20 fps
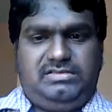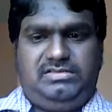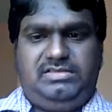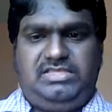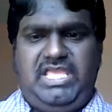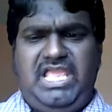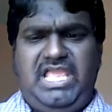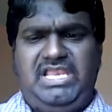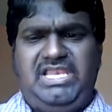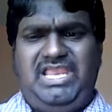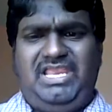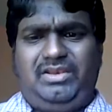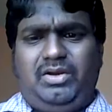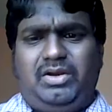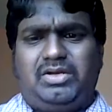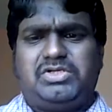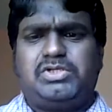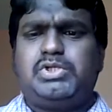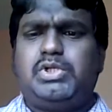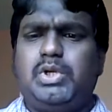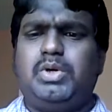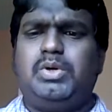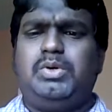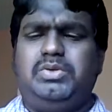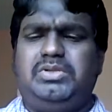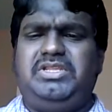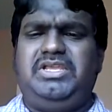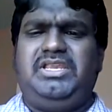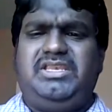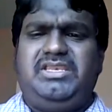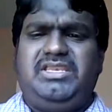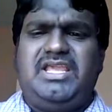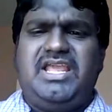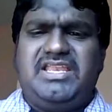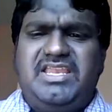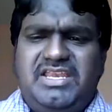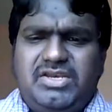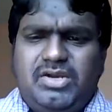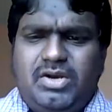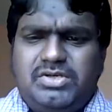They need not show. They
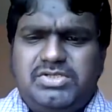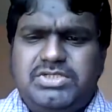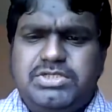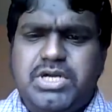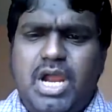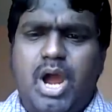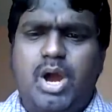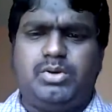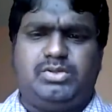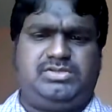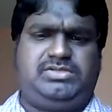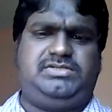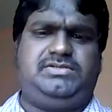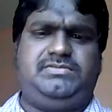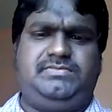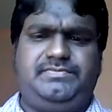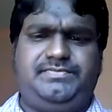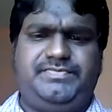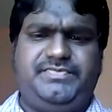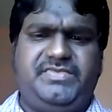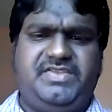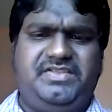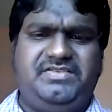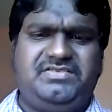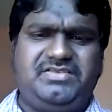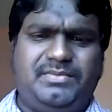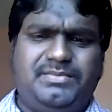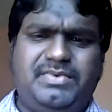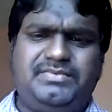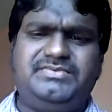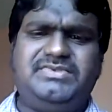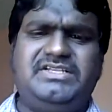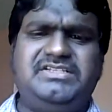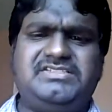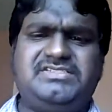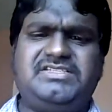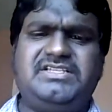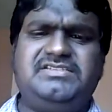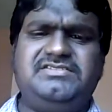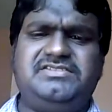did not shout. In some of the
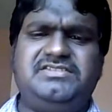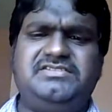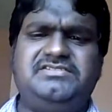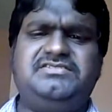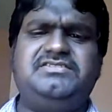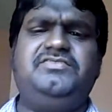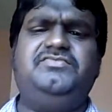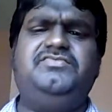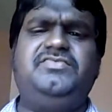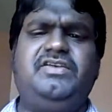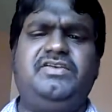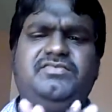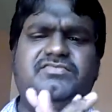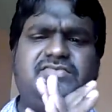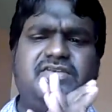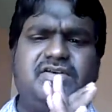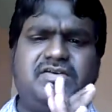instances, if the